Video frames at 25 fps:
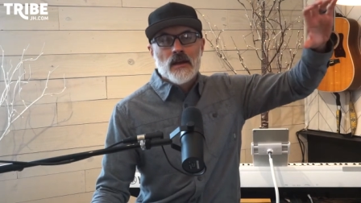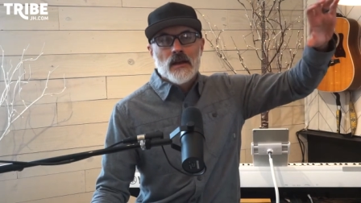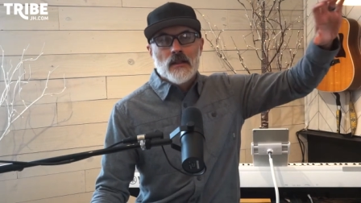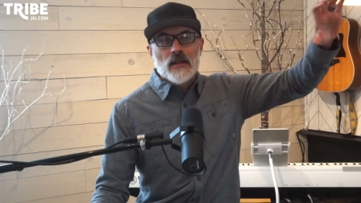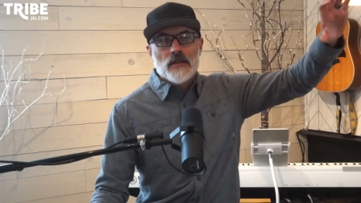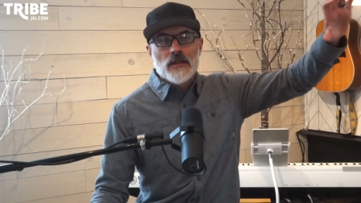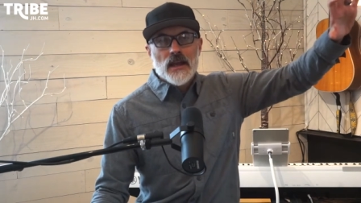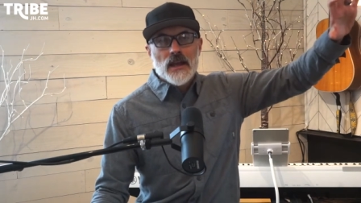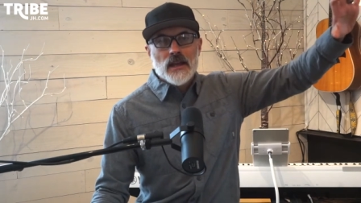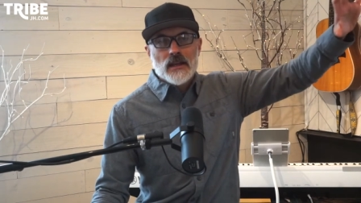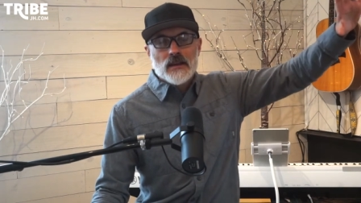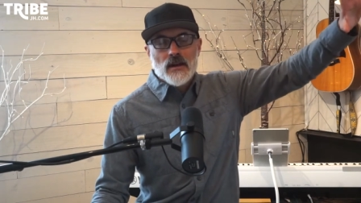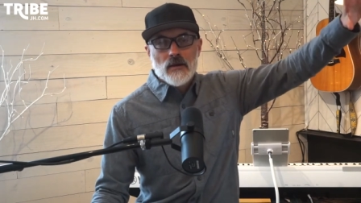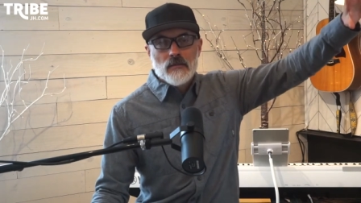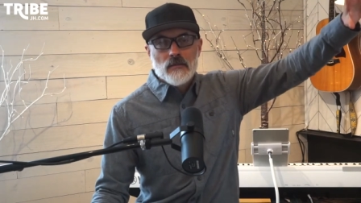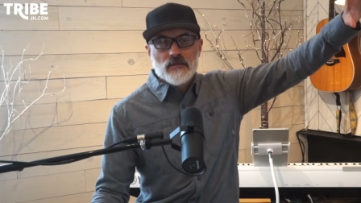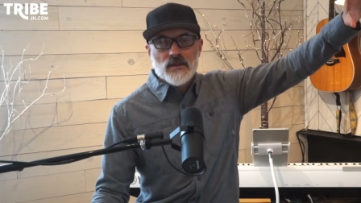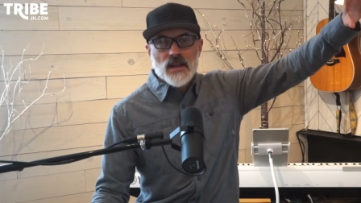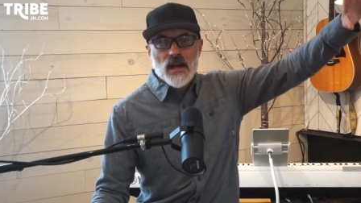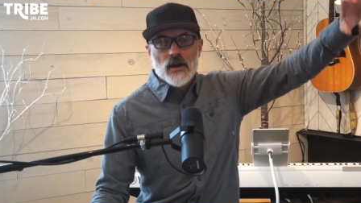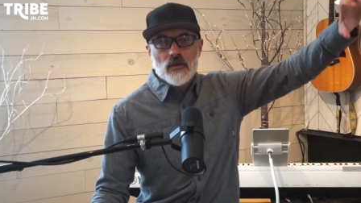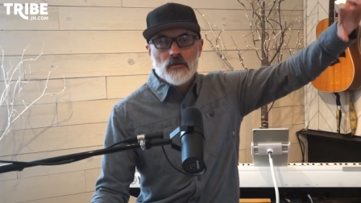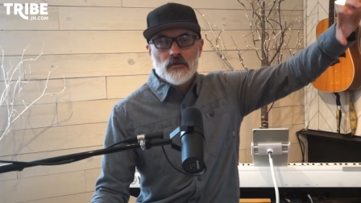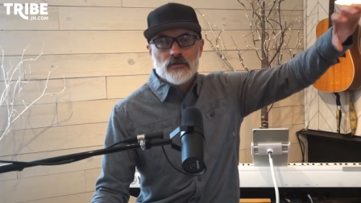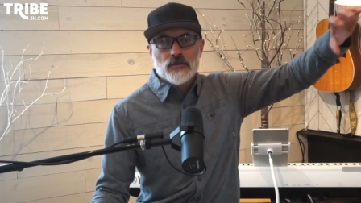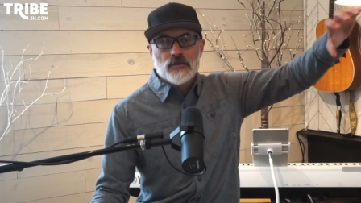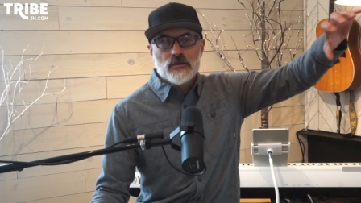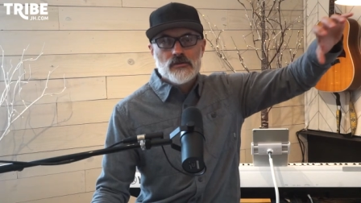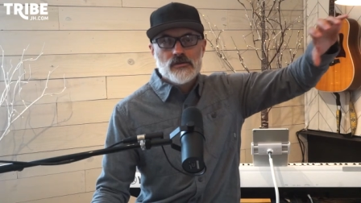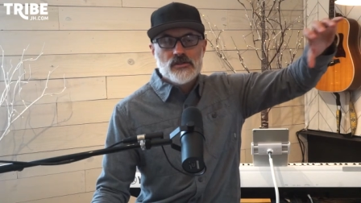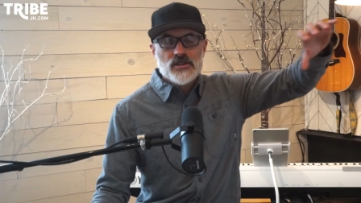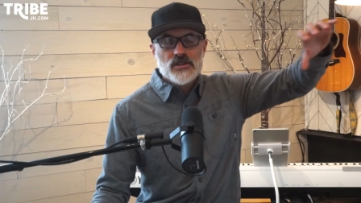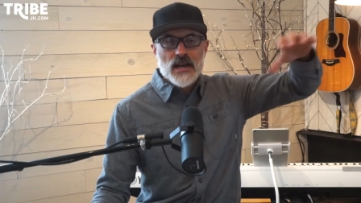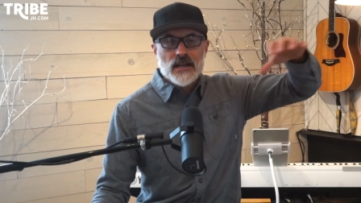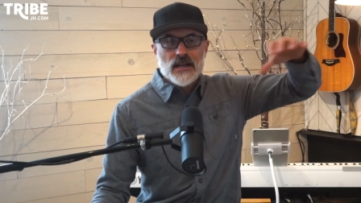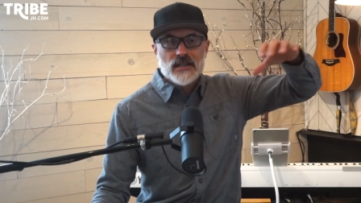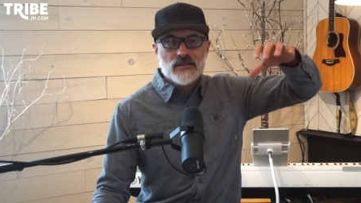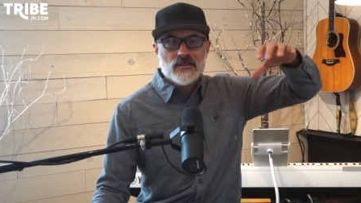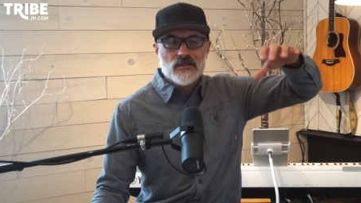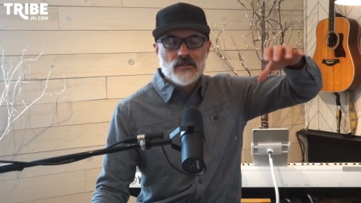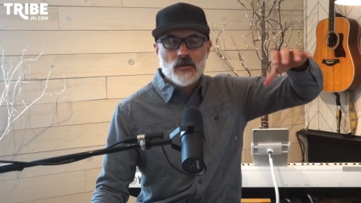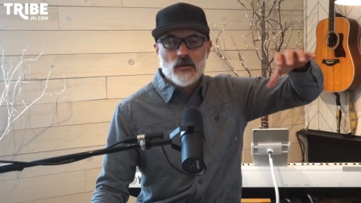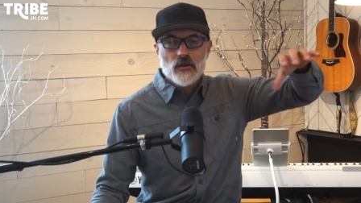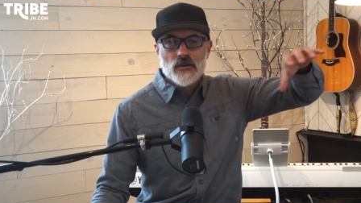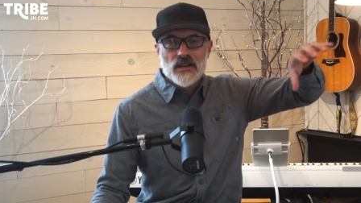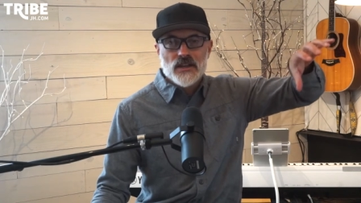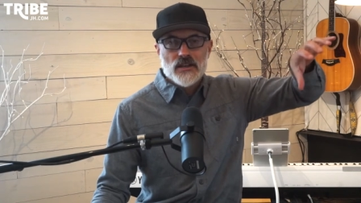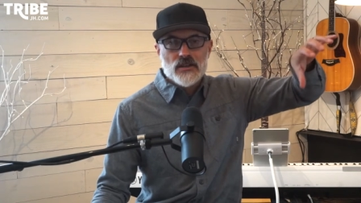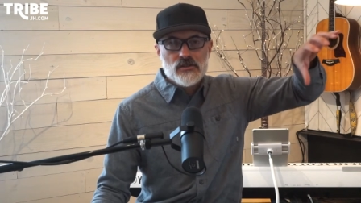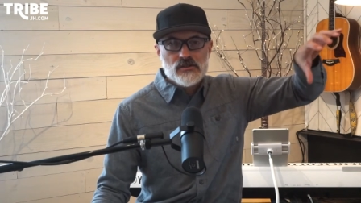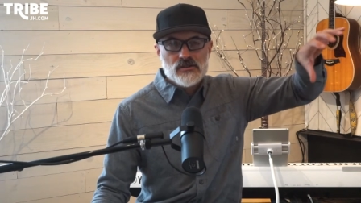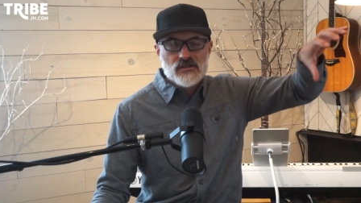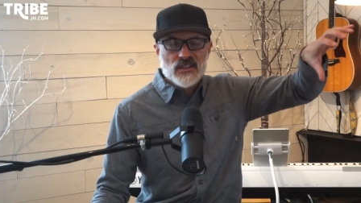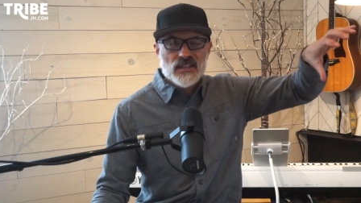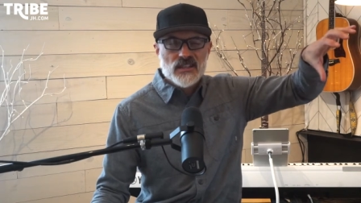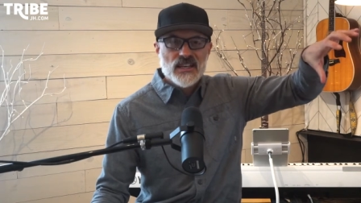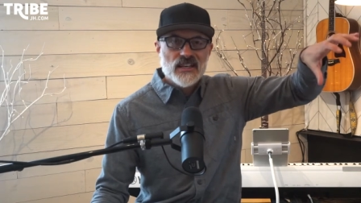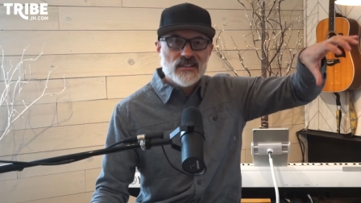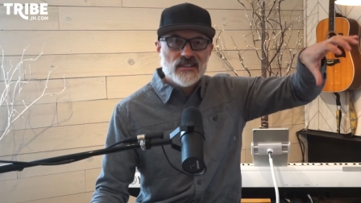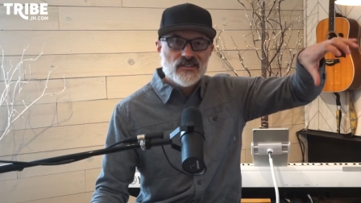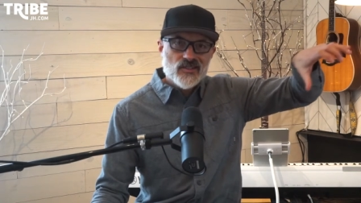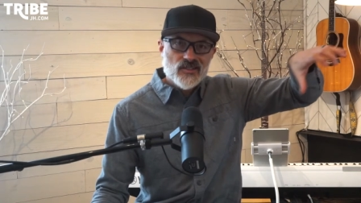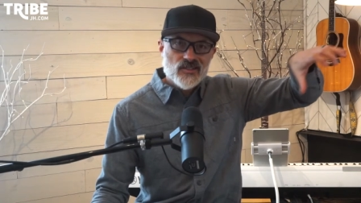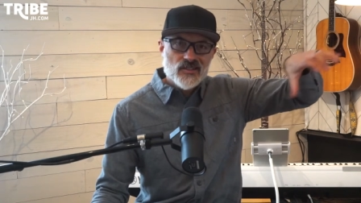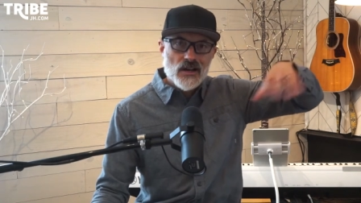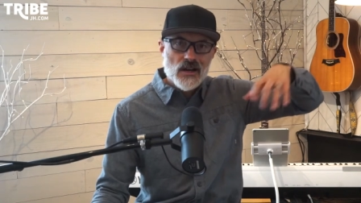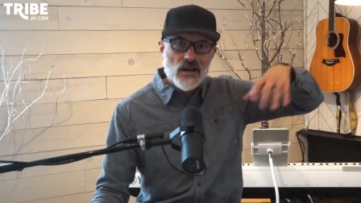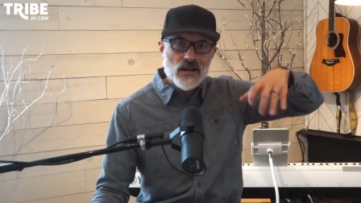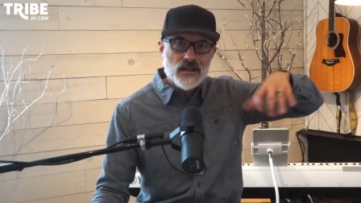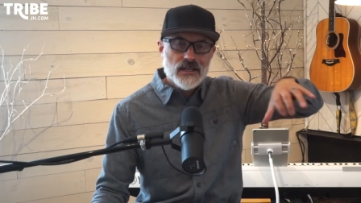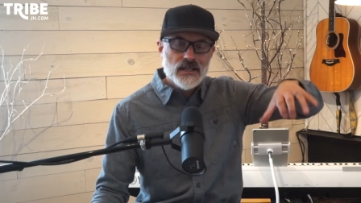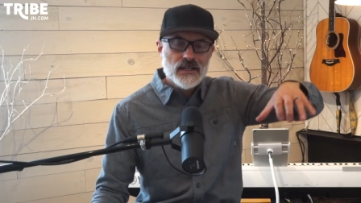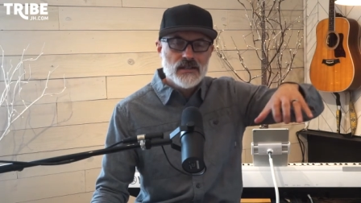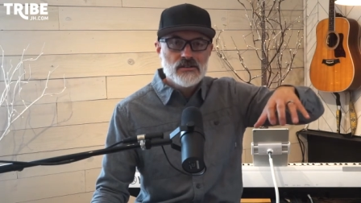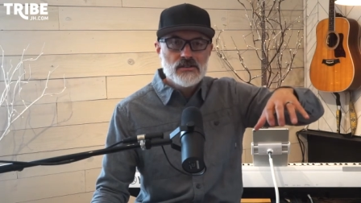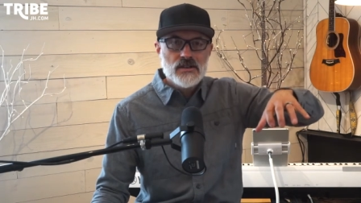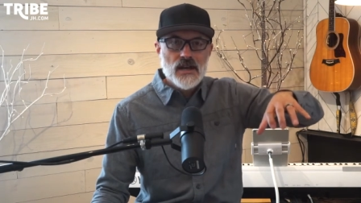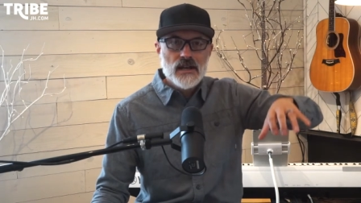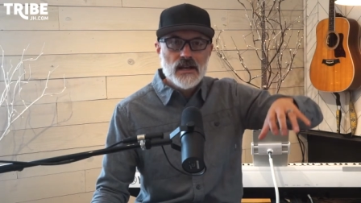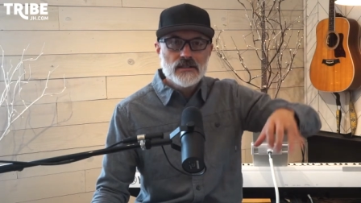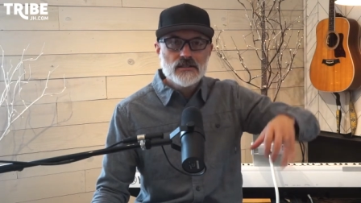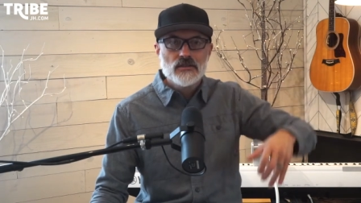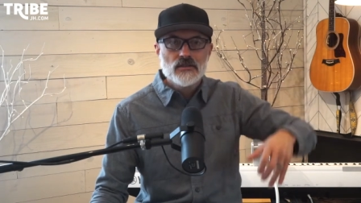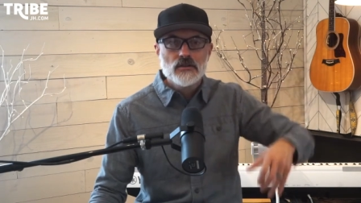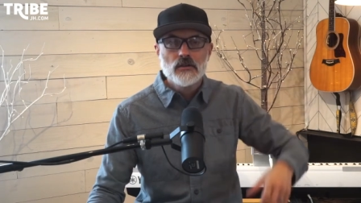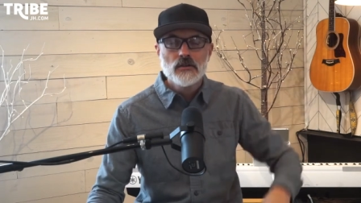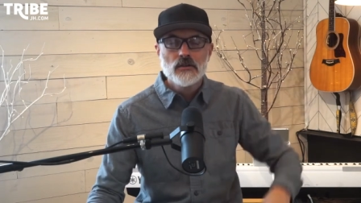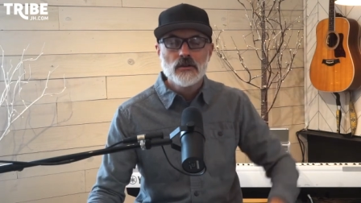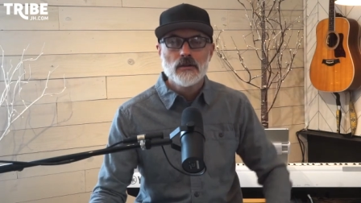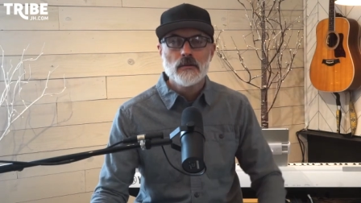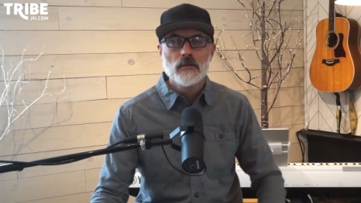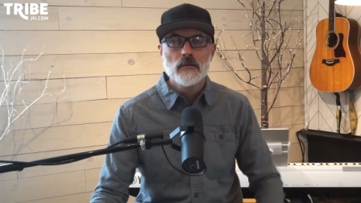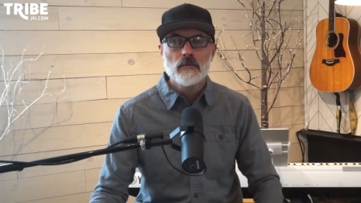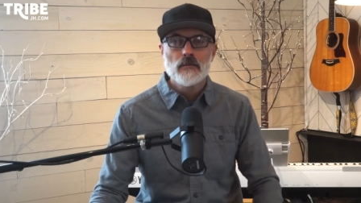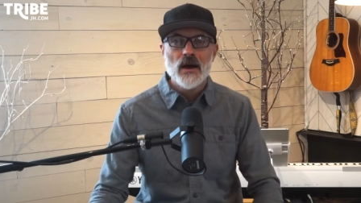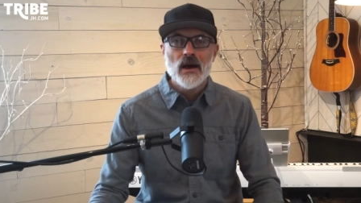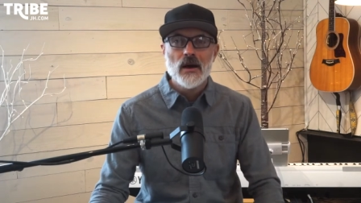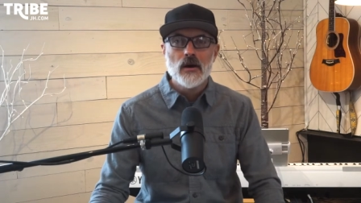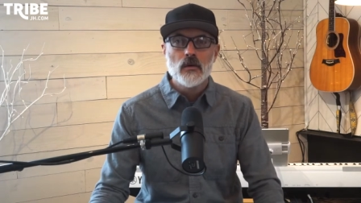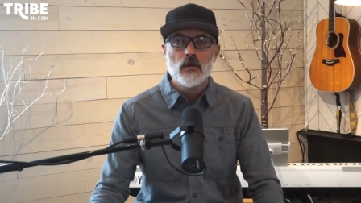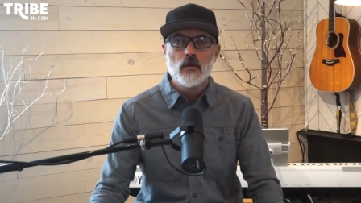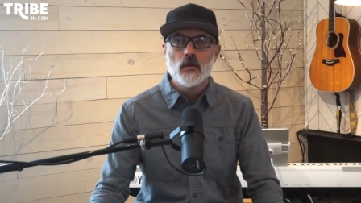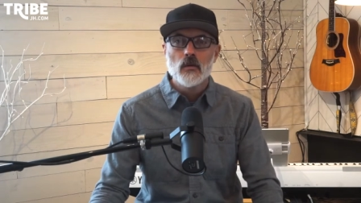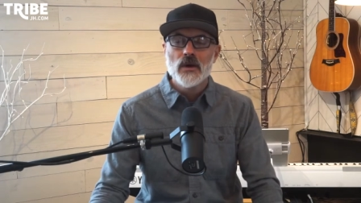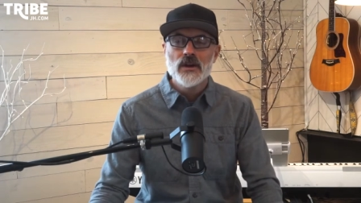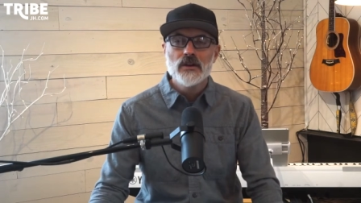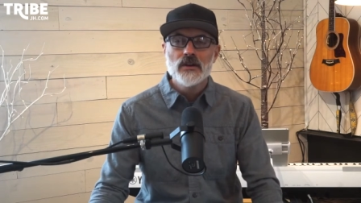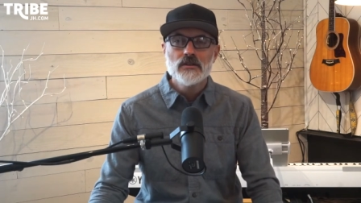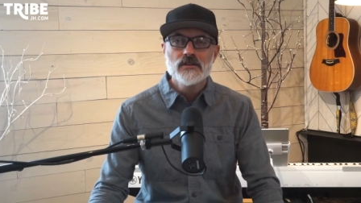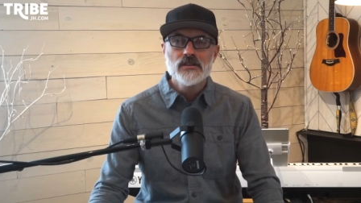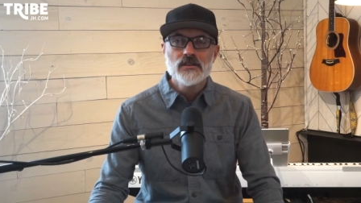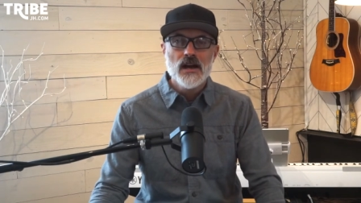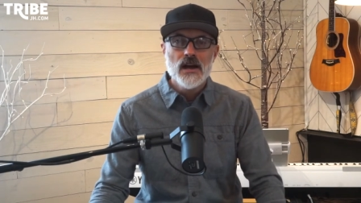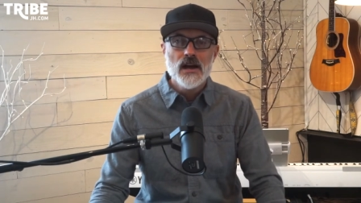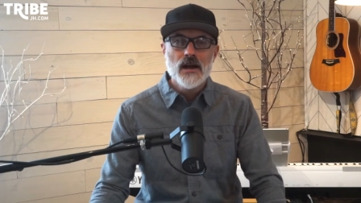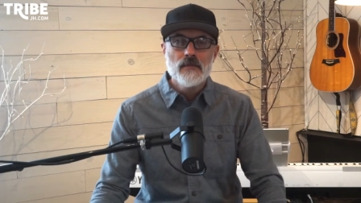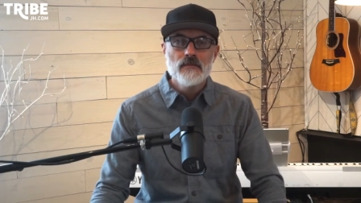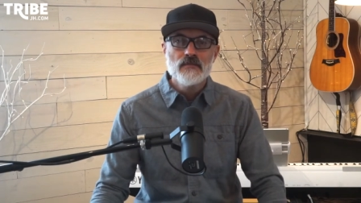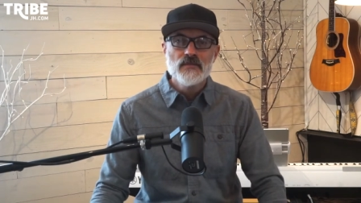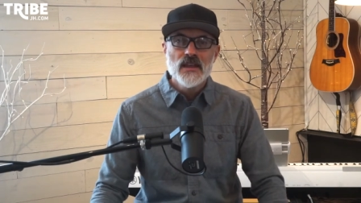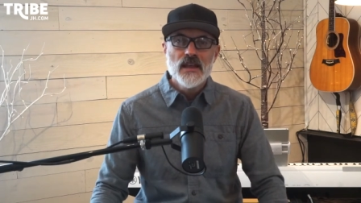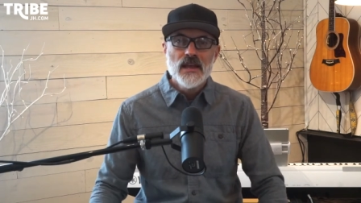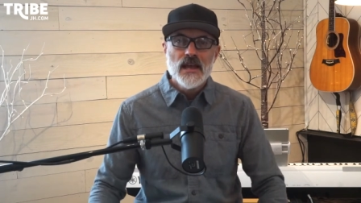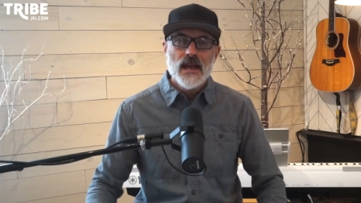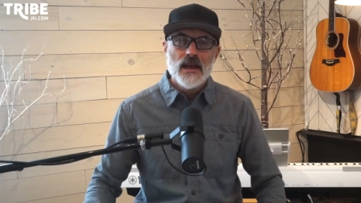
they come down through Jackson Hole. They usually get stuck in Jackson Hole about wintertime.